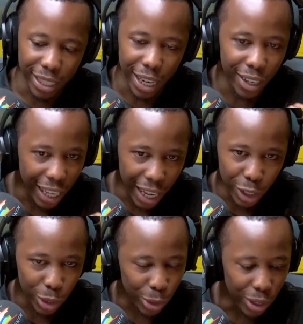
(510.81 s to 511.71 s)
for salon
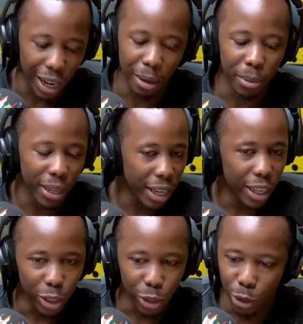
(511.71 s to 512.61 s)
cash to go up.
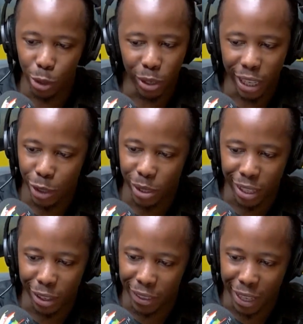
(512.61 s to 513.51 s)
You go get
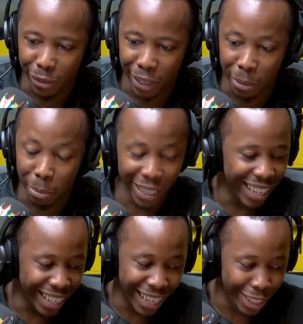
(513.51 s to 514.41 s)
yourself that fake
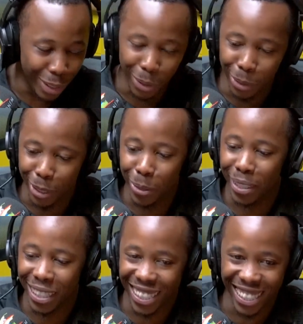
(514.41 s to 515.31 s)
beard. I don't know who you
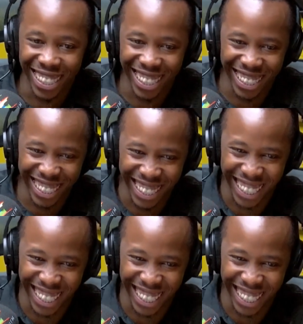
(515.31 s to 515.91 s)
can't grow a beard this. now.